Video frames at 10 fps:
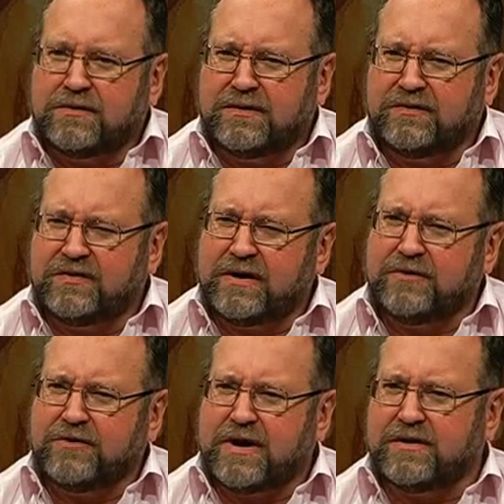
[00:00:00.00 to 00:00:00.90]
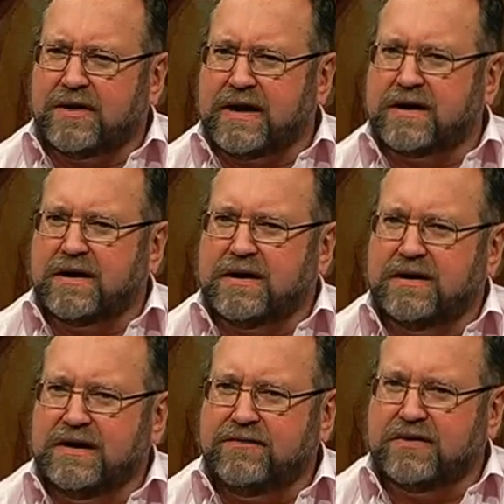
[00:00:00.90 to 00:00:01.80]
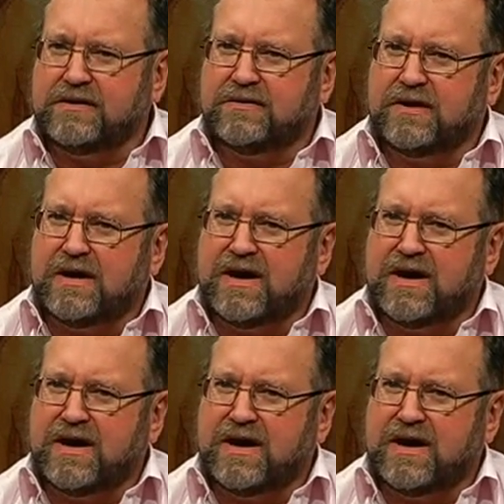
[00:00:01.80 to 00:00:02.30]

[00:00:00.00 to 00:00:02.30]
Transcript: So it sounds rather like an even